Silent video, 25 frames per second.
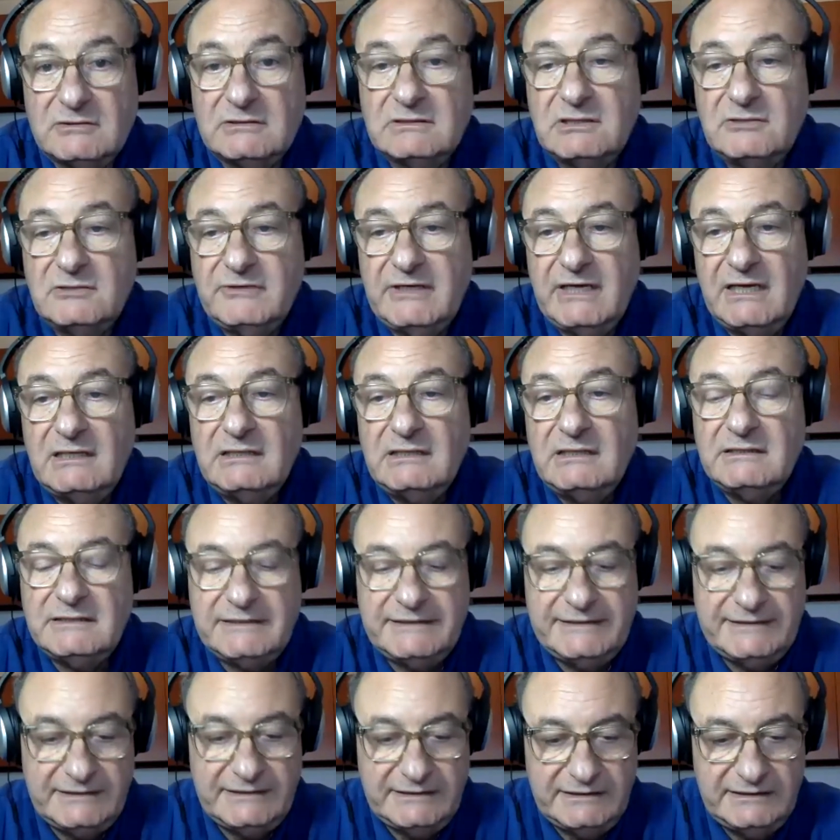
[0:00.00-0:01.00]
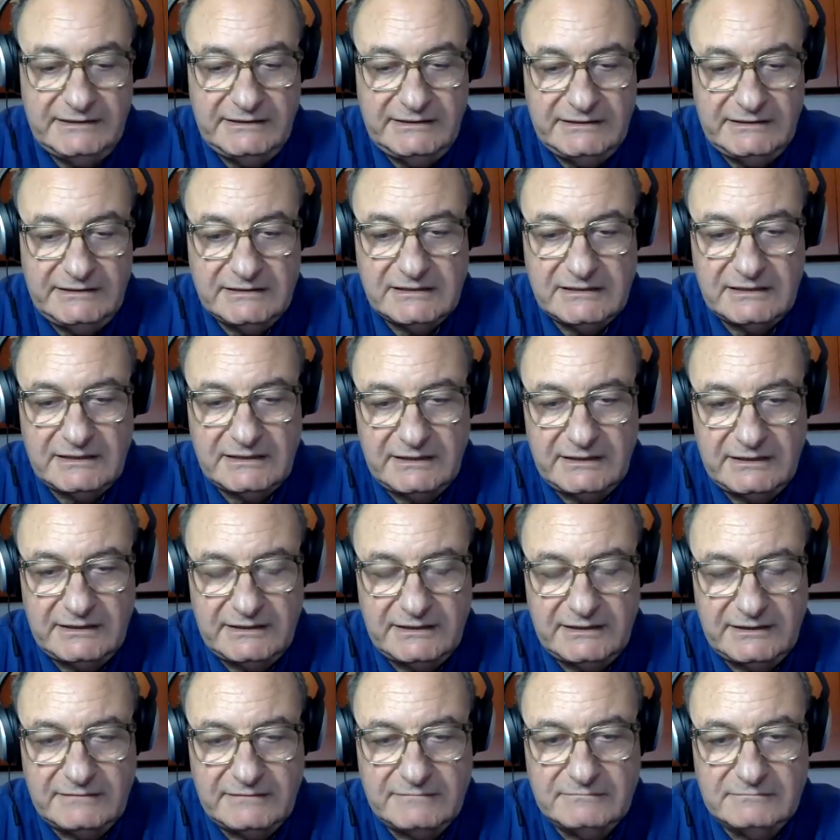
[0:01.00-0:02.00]
the reality is
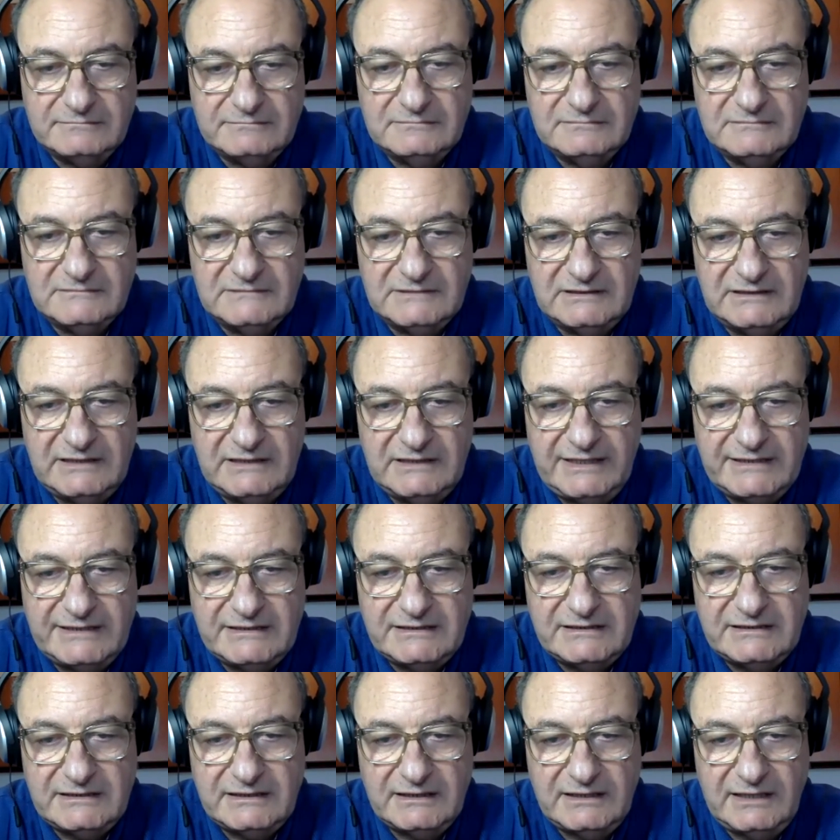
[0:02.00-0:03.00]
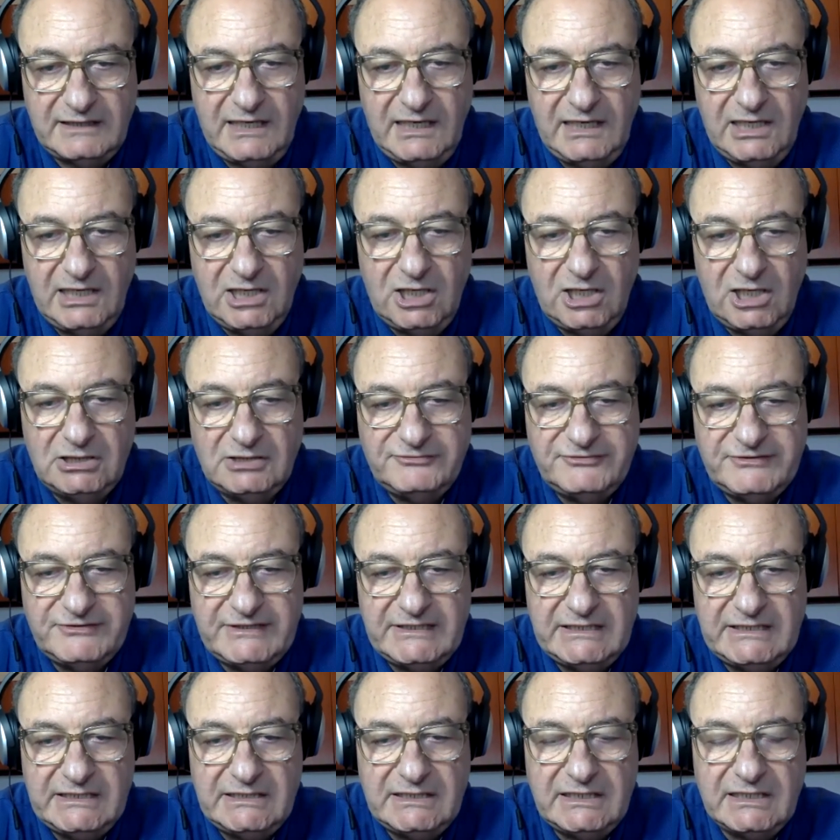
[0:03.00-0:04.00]
that a lot of
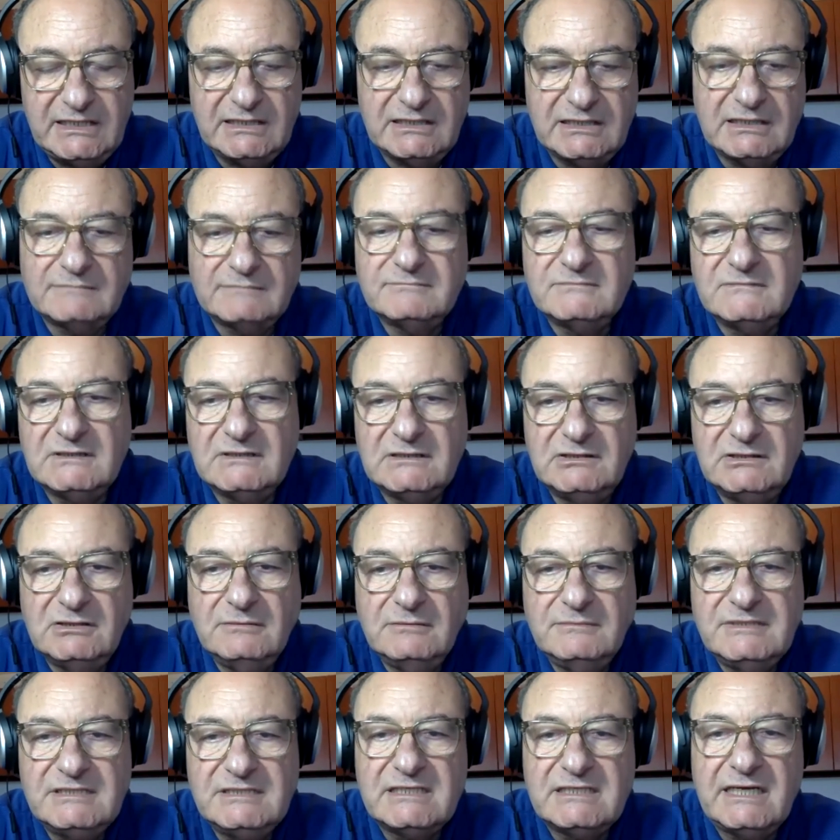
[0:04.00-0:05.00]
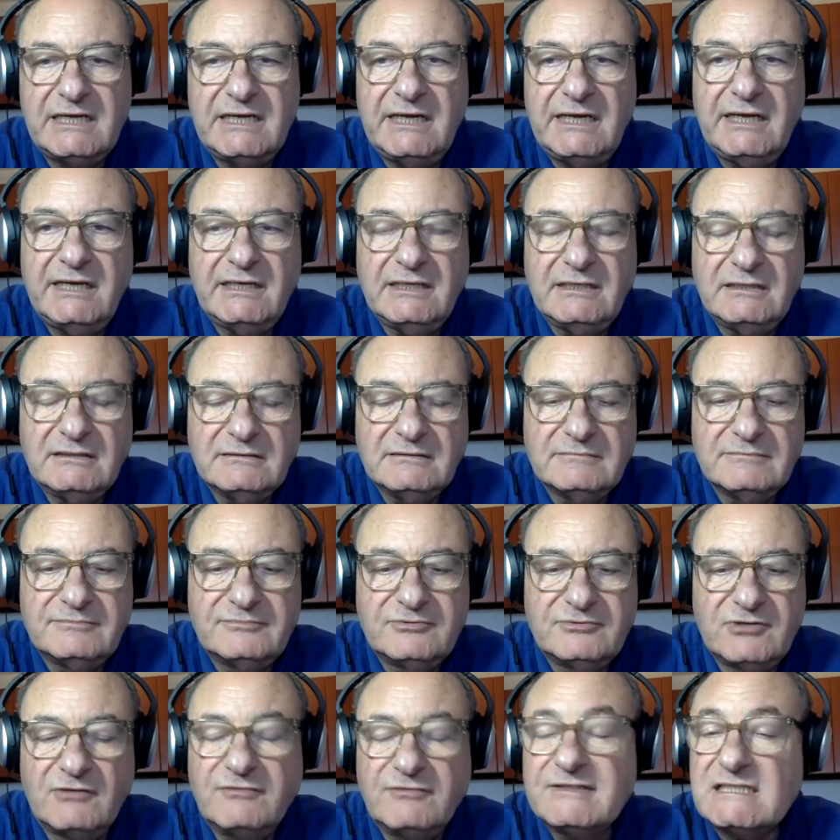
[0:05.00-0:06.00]
the doomsday
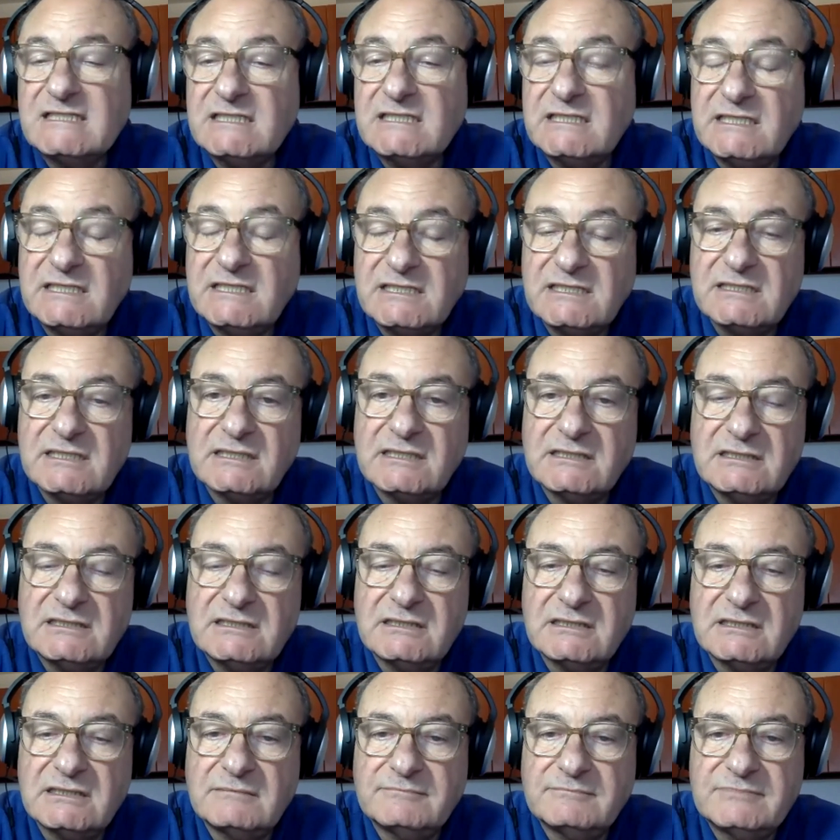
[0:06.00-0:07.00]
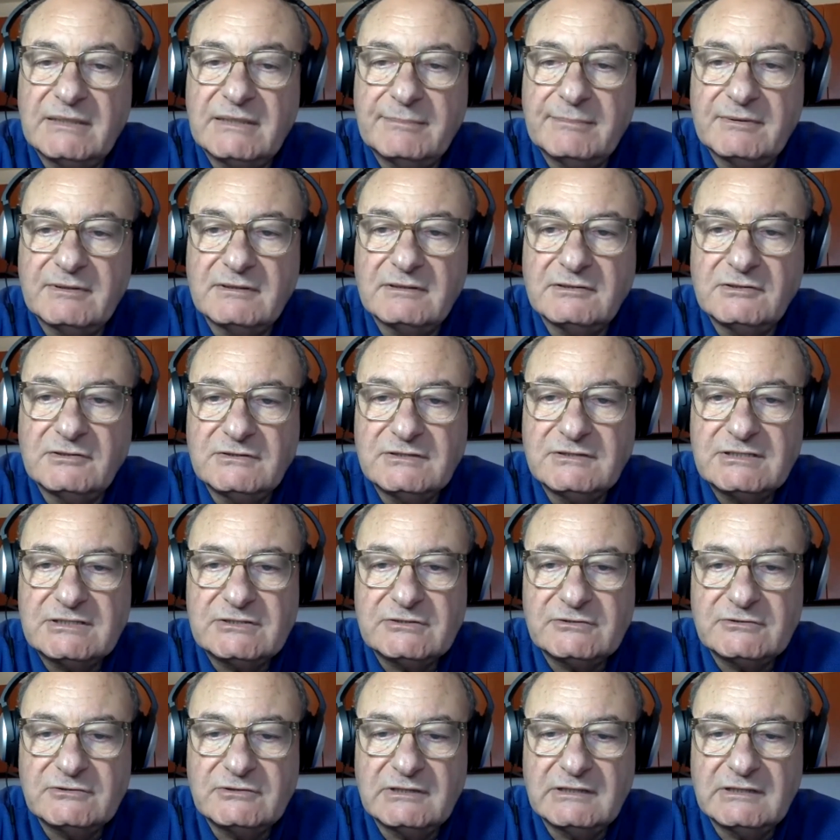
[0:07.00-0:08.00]
prophecies that people used
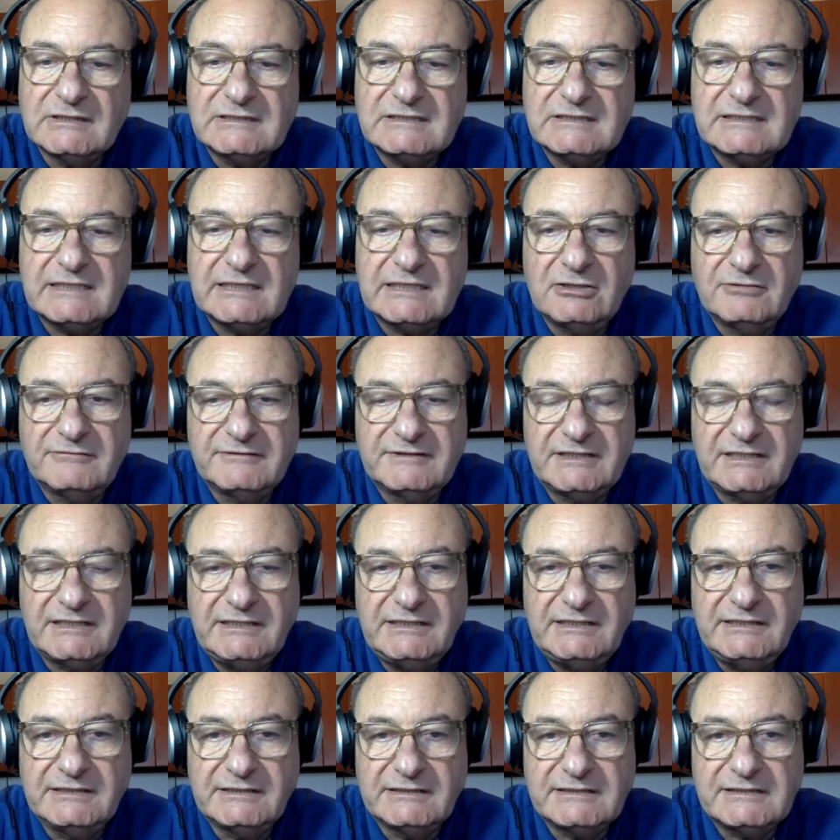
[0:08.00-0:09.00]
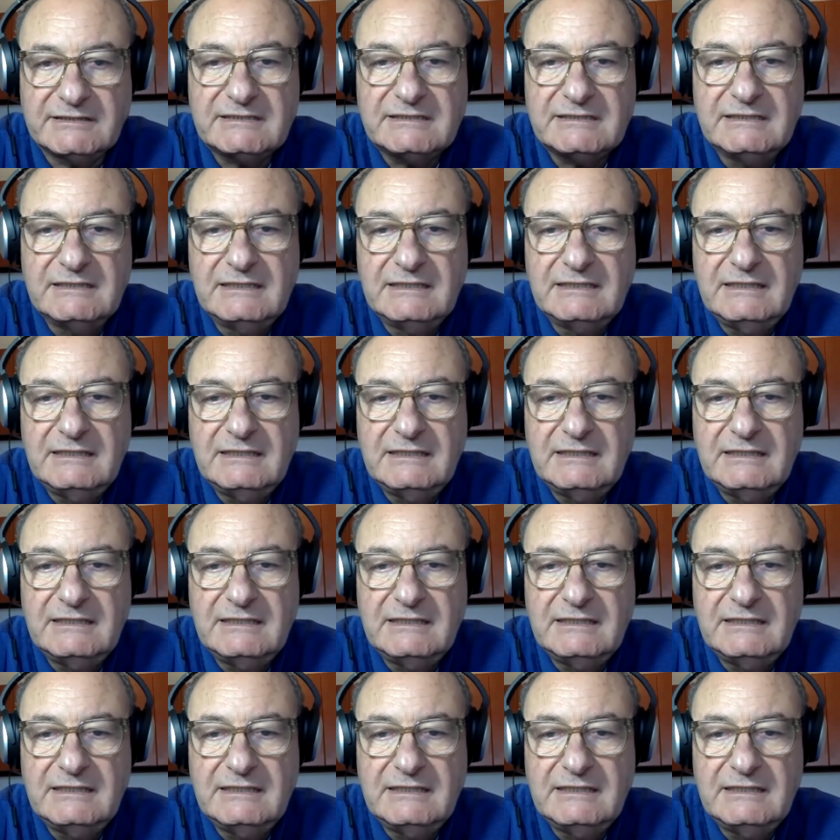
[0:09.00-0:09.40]
to say over the years